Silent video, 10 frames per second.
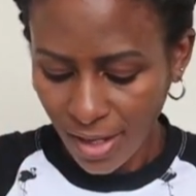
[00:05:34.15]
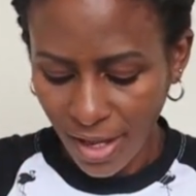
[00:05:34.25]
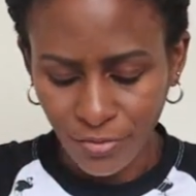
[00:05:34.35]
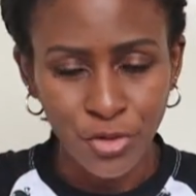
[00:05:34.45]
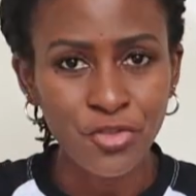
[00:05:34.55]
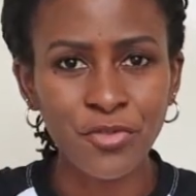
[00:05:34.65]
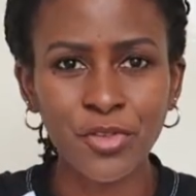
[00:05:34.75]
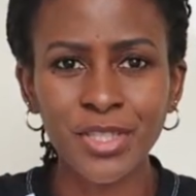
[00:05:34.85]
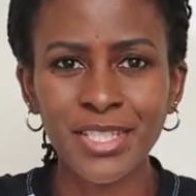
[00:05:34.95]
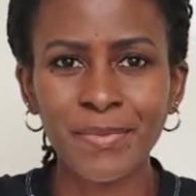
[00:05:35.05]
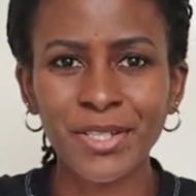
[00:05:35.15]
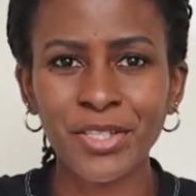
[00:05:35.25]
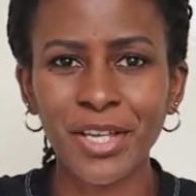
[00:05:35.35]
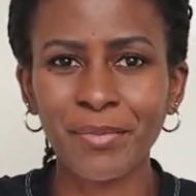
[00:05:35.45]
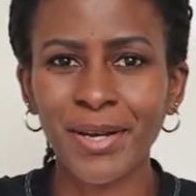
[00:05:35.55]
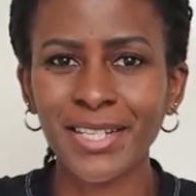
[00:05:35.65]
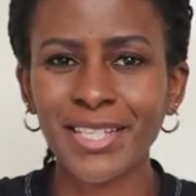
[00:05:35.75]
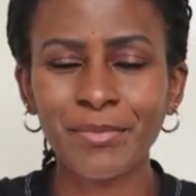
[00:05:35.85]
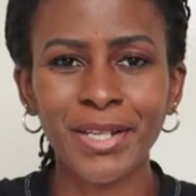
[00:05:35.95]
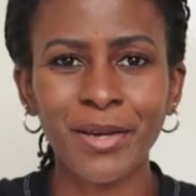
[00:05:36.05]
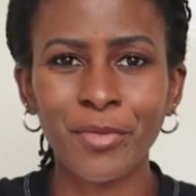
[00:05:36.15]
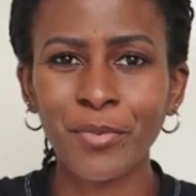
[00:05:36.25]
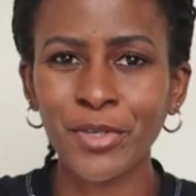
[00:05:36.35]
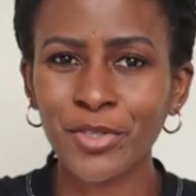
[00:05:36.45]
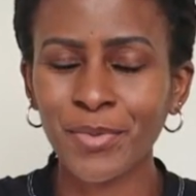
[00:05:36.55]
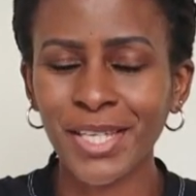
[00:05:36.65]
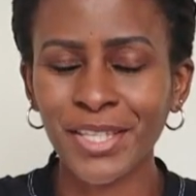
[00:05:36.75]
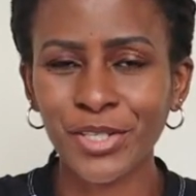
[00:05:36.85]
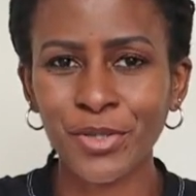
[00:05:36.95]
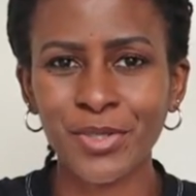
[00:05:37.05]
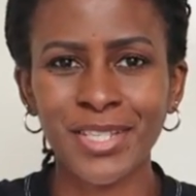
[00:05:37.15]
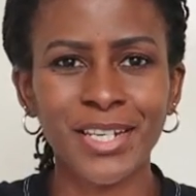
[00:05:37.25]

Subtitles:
I've not reviewed this particular pattern, but I'm hoping to make the shorts,